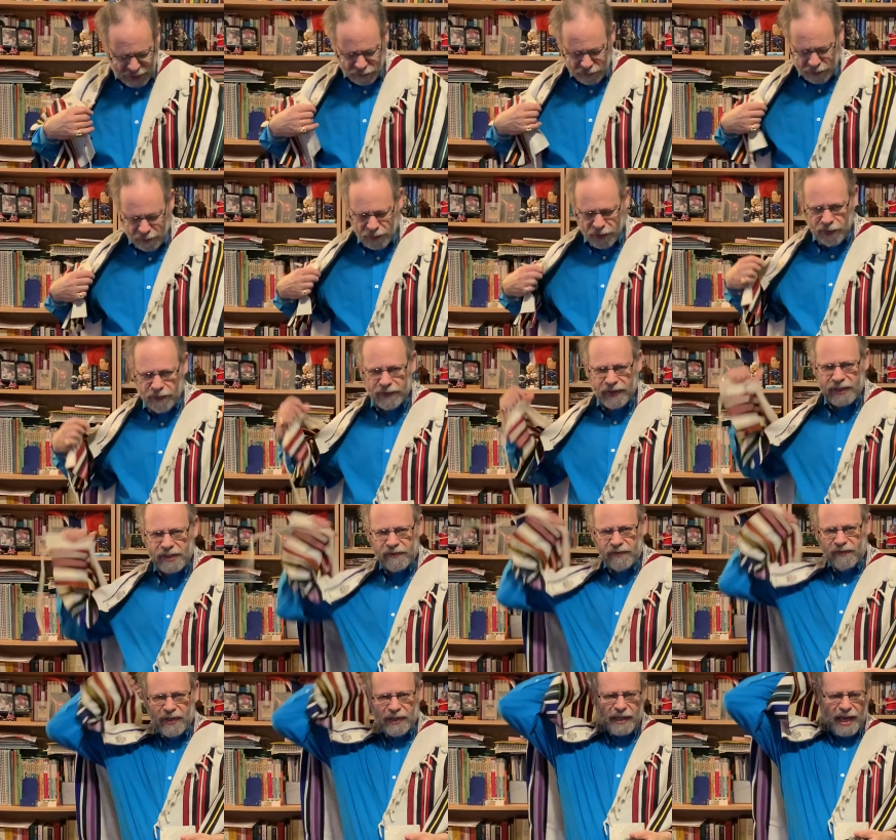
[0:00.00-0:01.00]
remove the
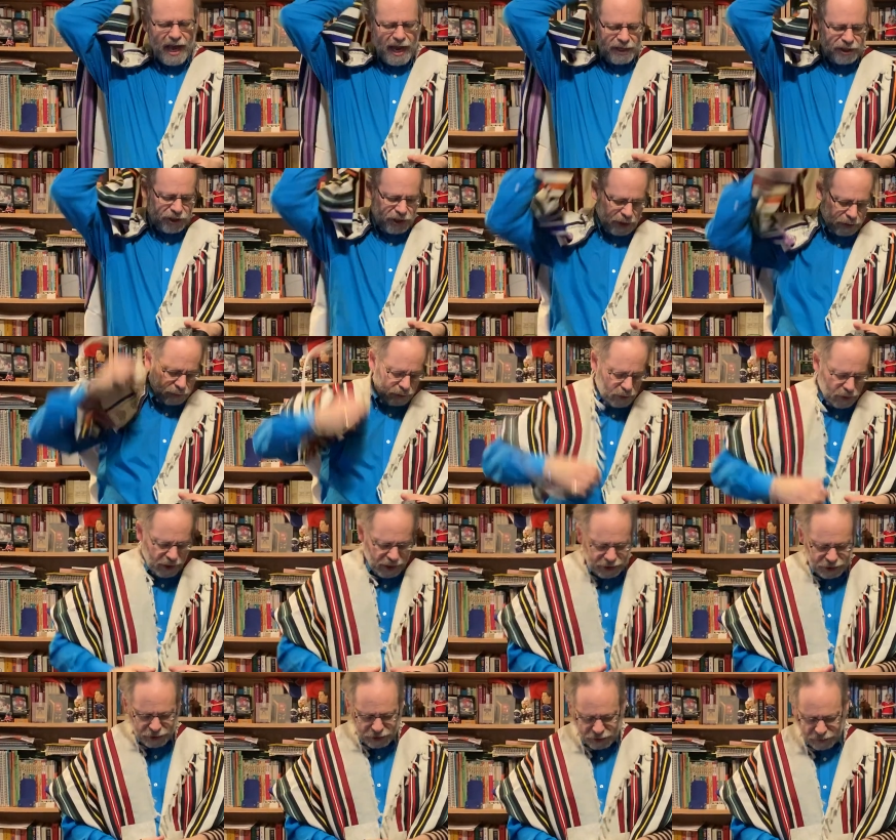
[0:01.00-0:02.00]
tefillah shel
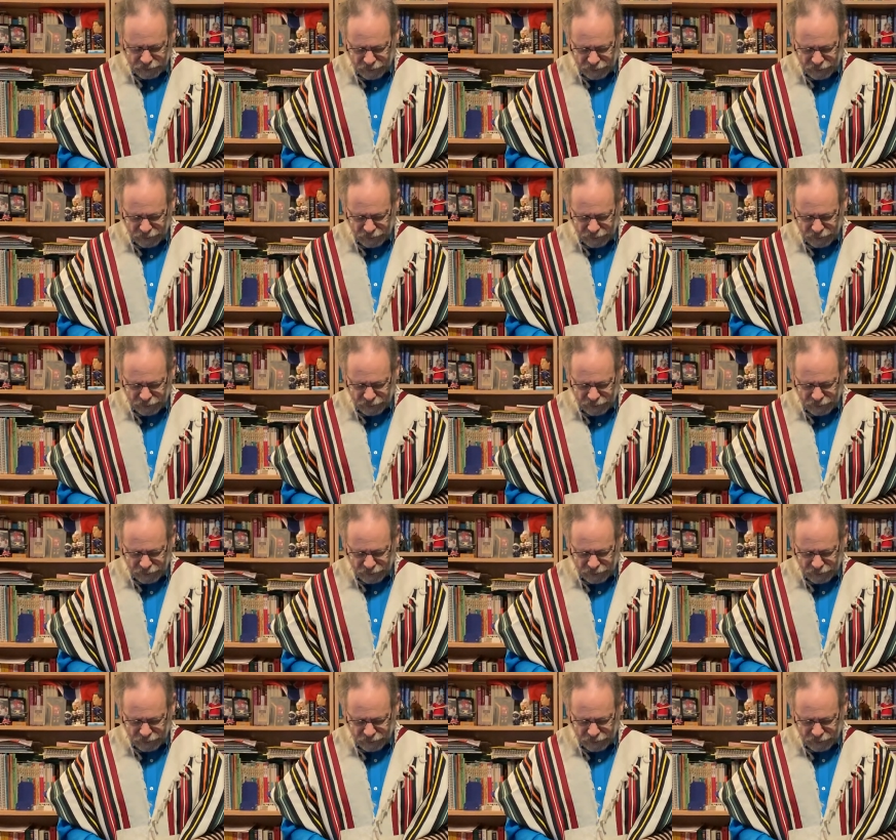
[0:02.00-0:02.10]
rosh.